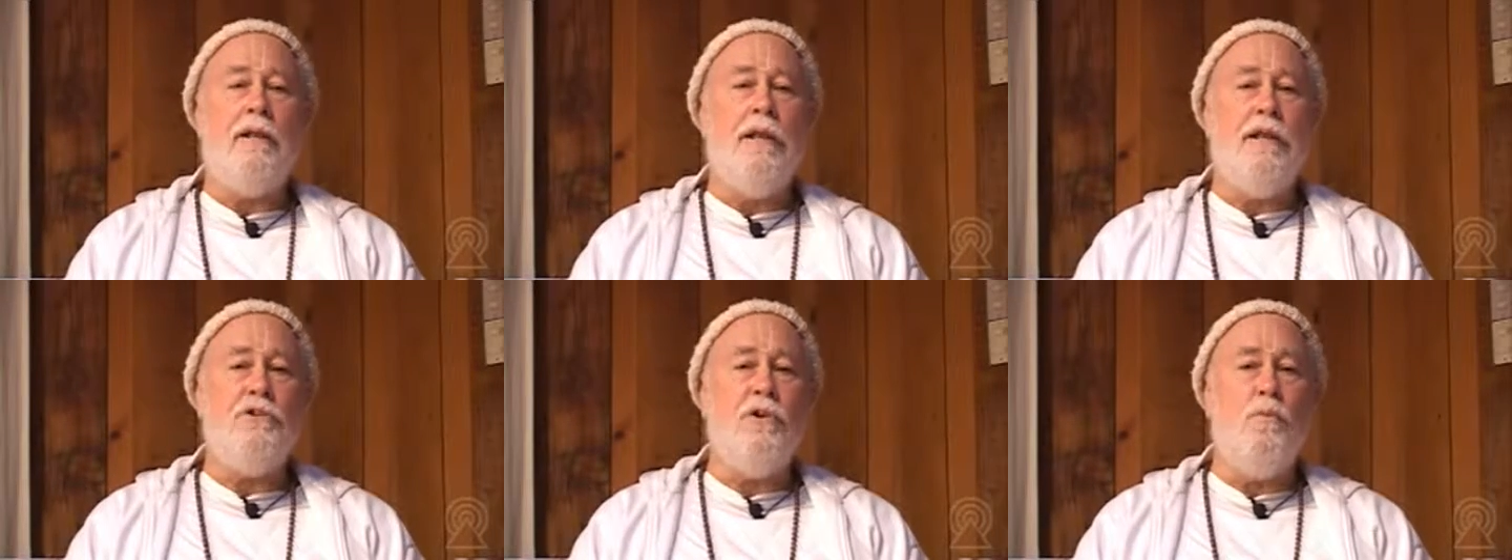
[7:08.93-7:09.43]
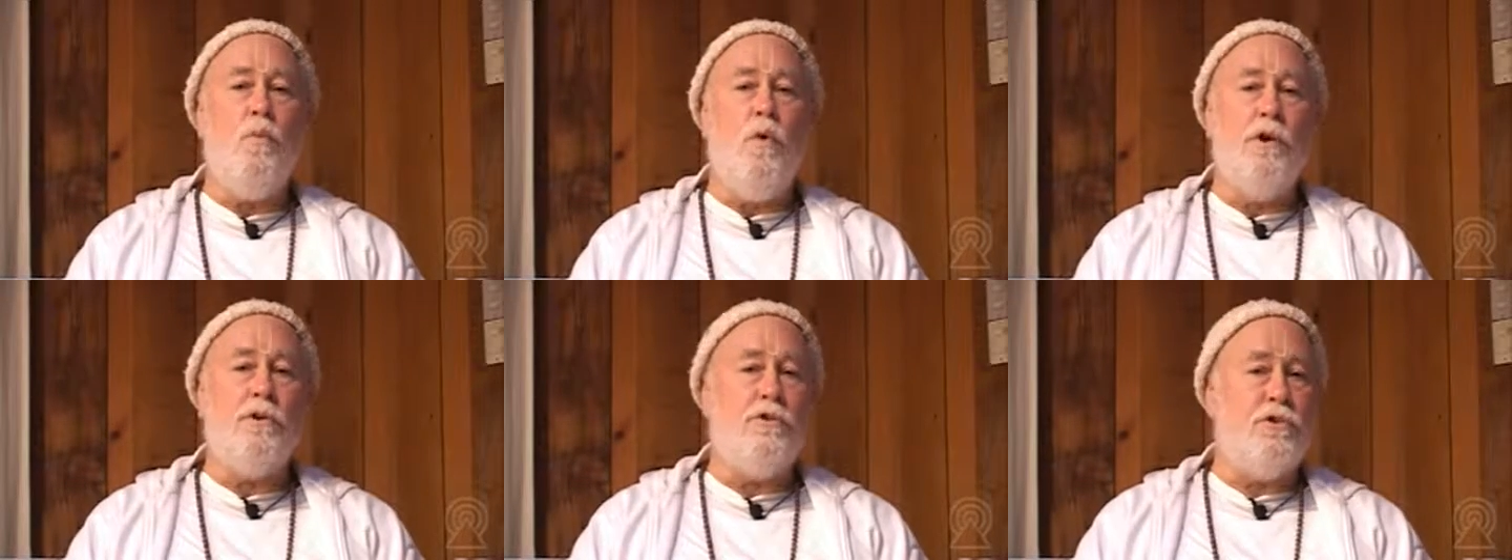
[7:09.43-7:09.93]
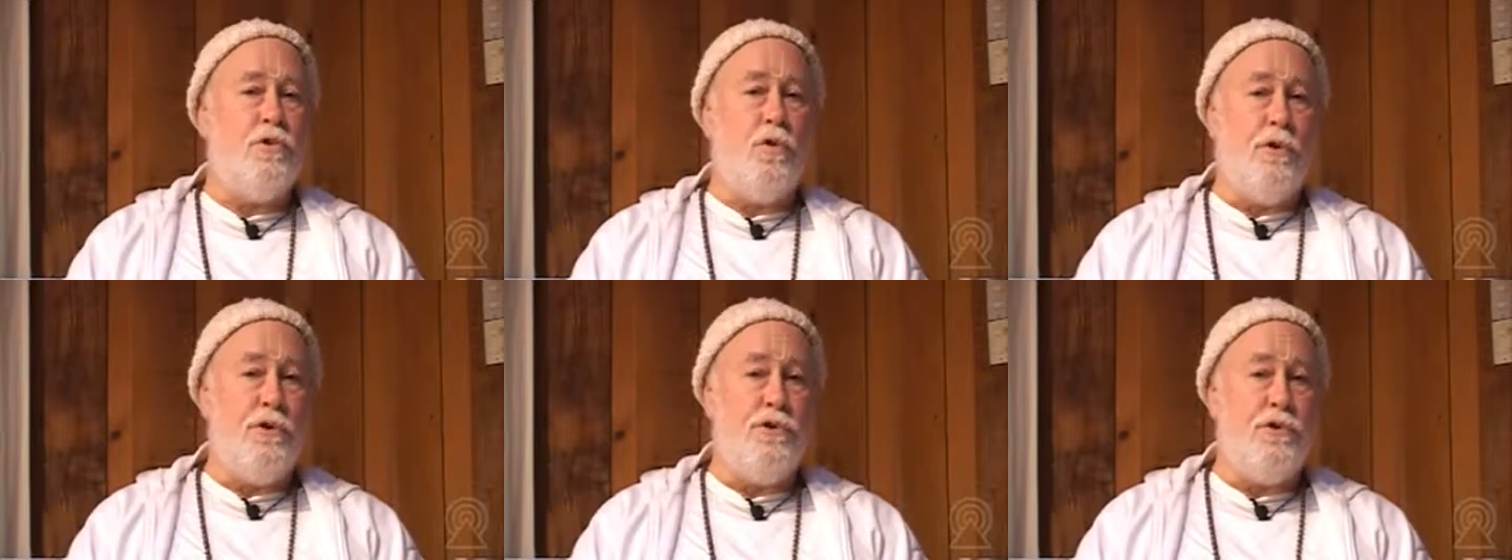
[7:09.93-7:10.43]
Get some water
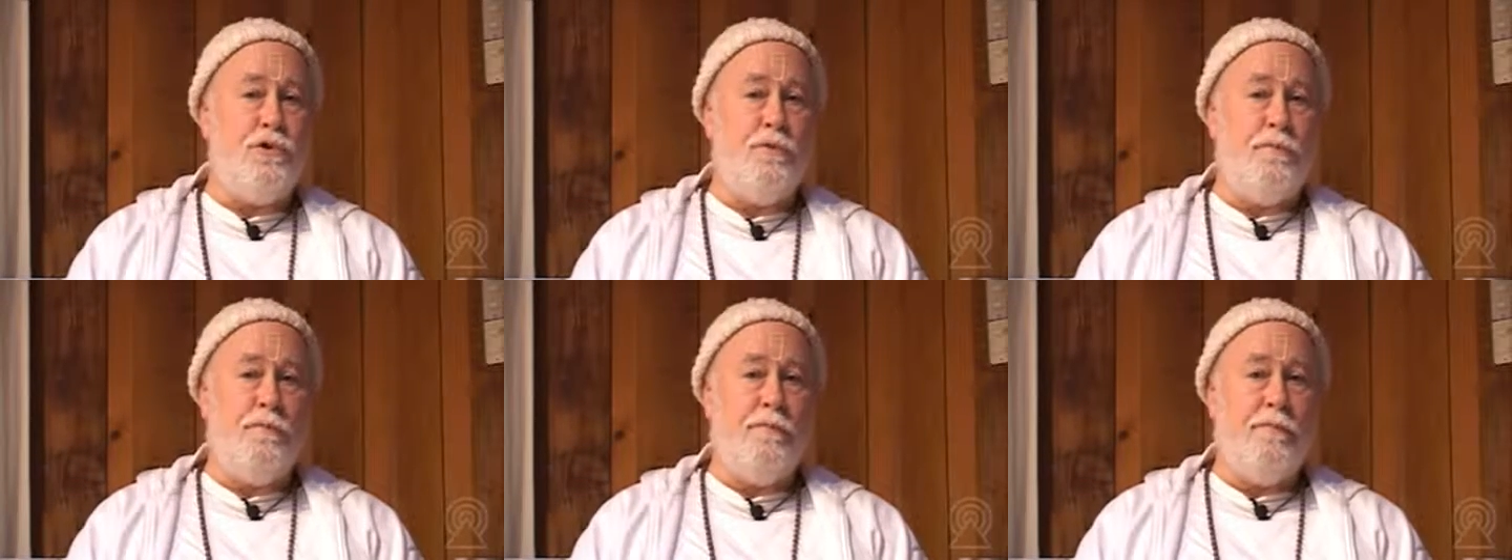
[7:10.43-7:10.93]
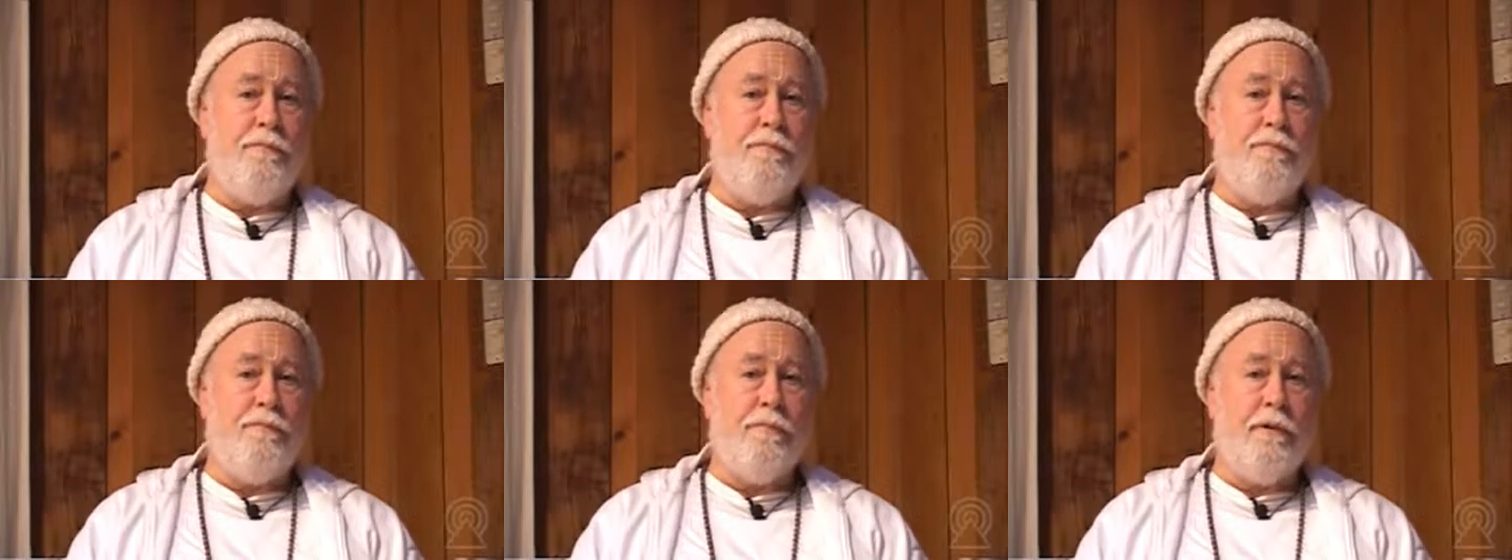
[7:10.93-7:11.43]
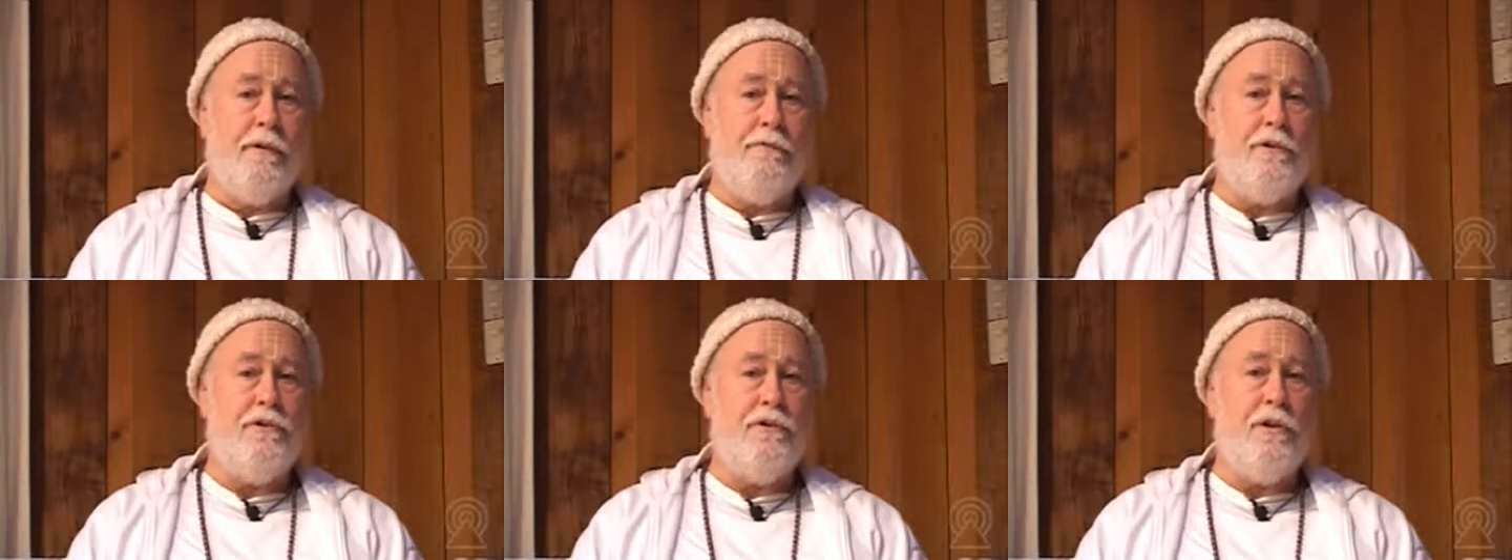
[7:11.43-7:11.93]
storage
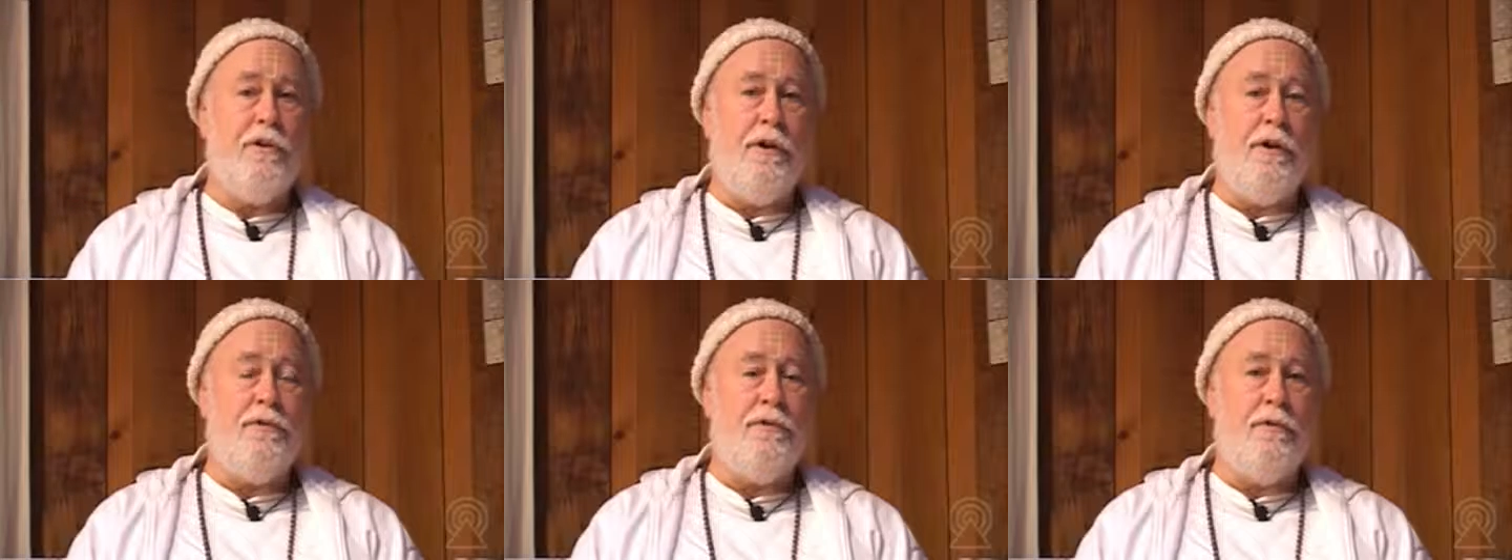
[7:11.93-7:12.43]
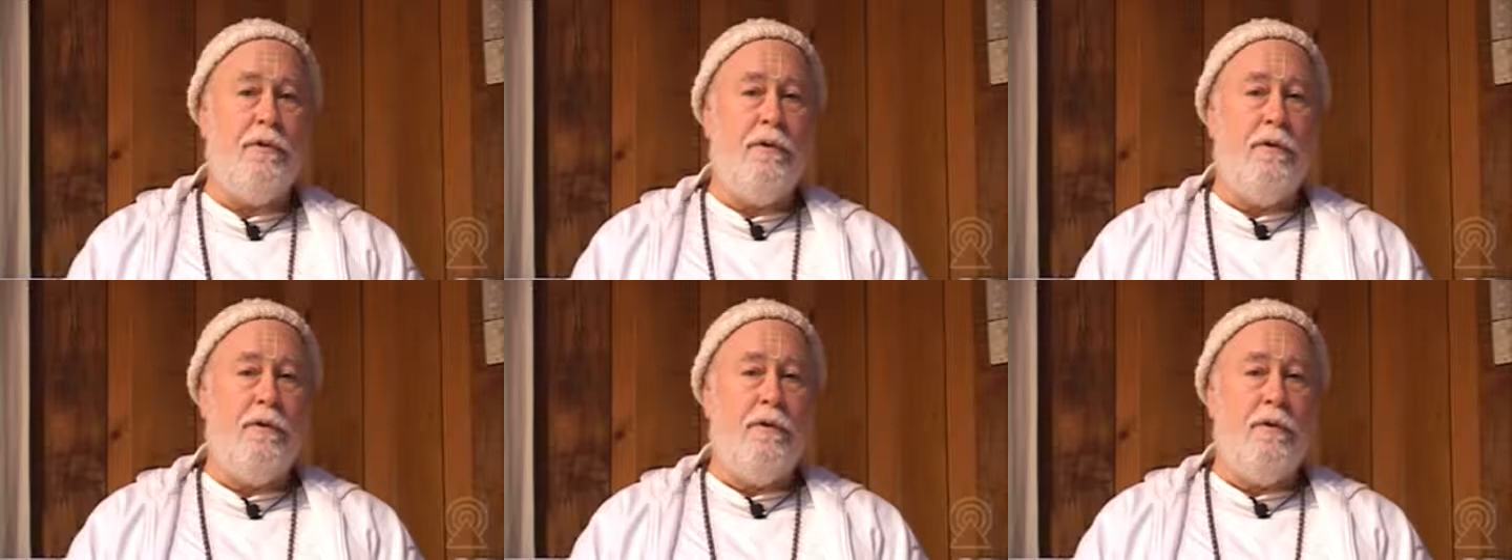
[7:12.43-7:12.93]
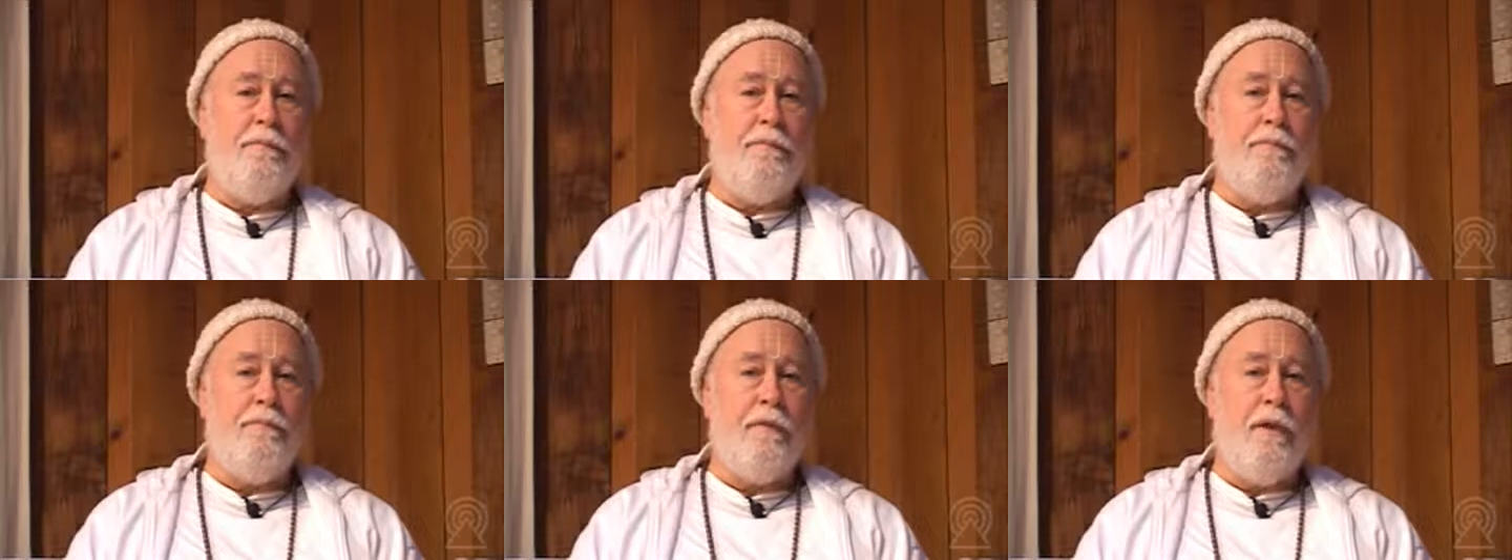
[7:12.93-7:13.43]
facilities.
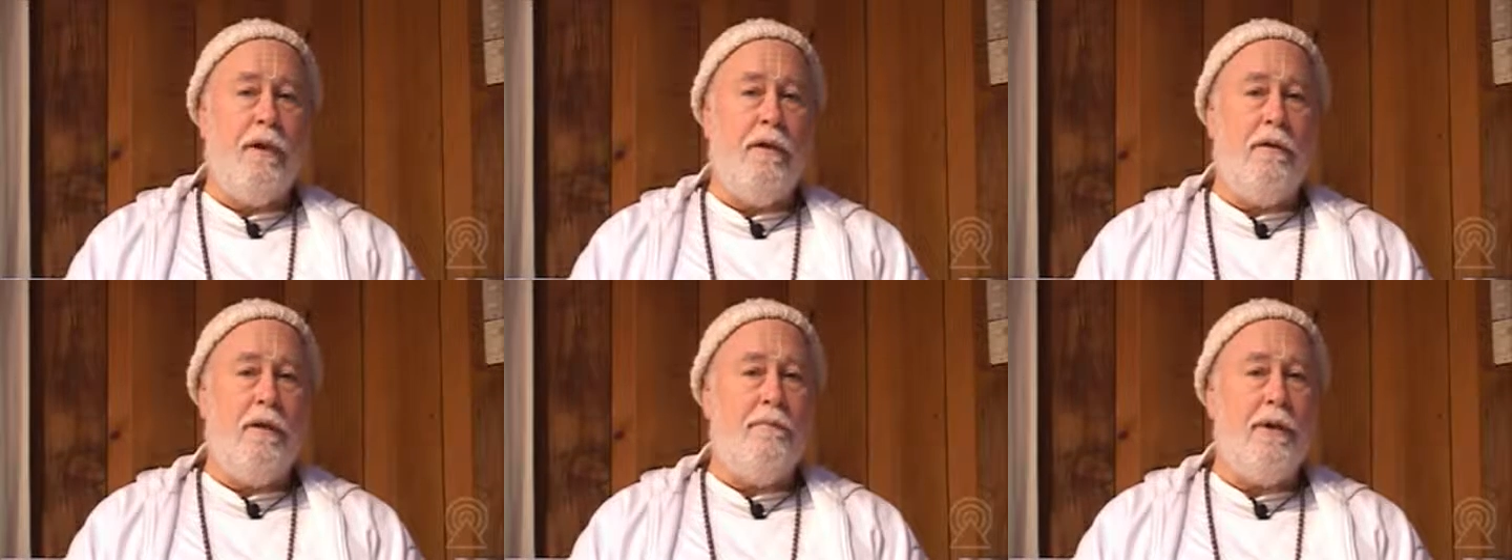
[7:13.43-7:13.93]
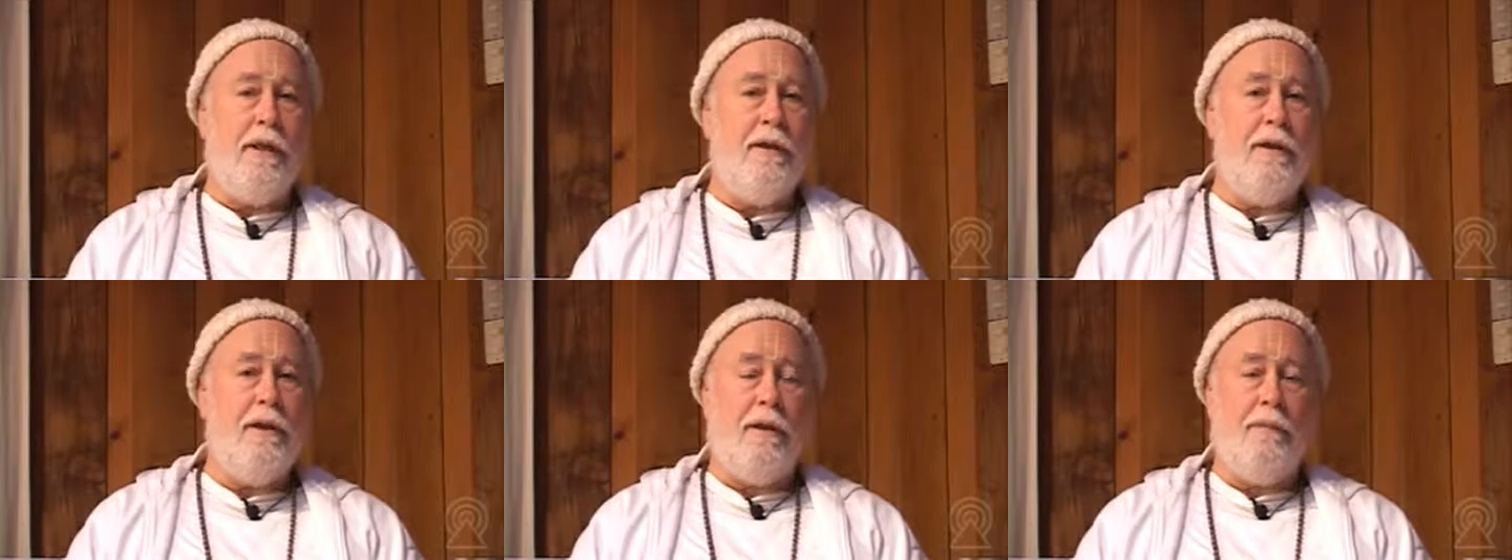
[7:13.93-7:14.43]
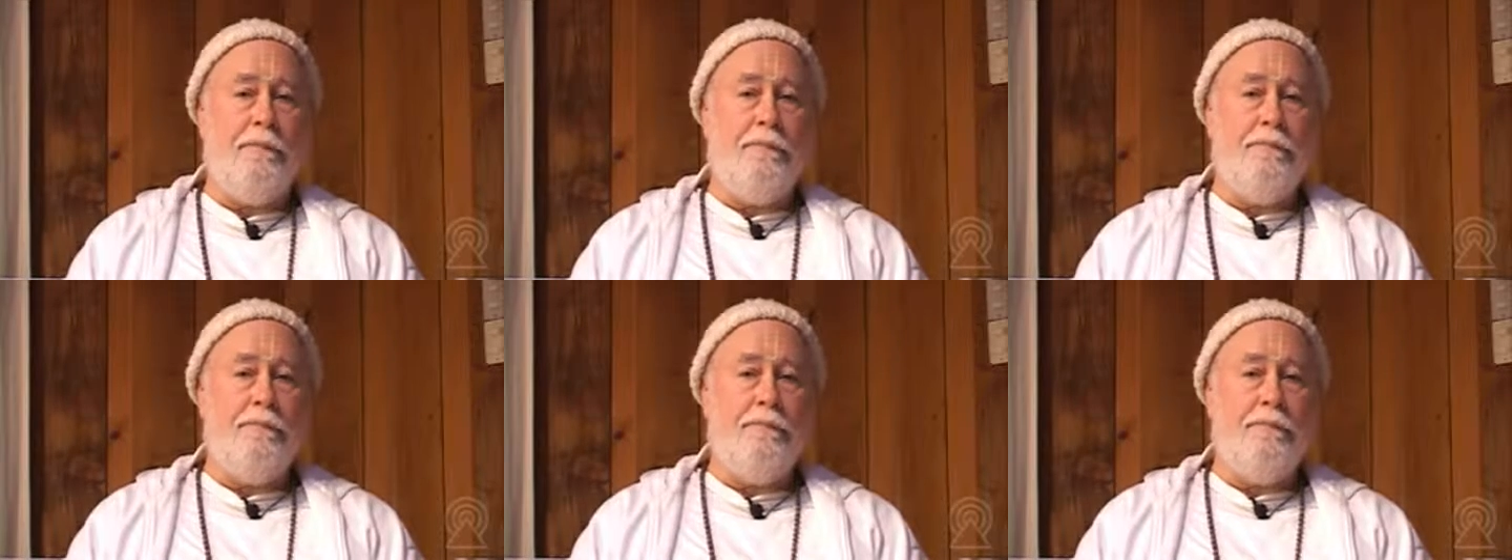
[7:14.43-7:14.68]
I'm not kidding.